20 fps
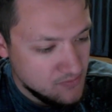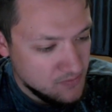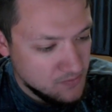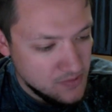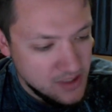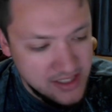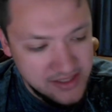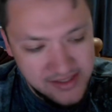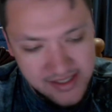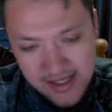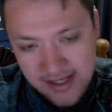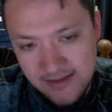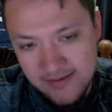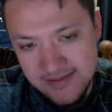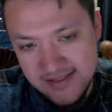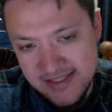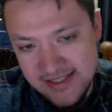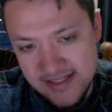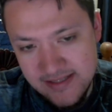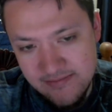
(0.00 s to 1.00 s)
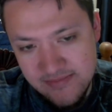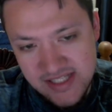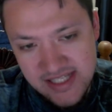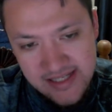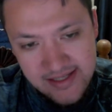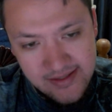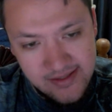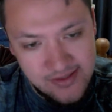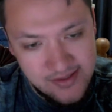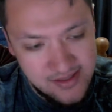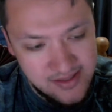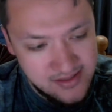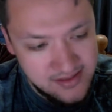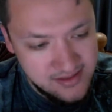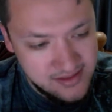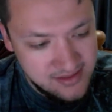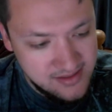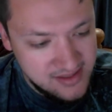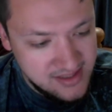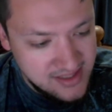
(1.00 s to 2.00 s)
right now it seems
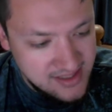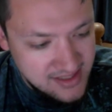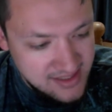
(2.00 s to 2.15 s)
either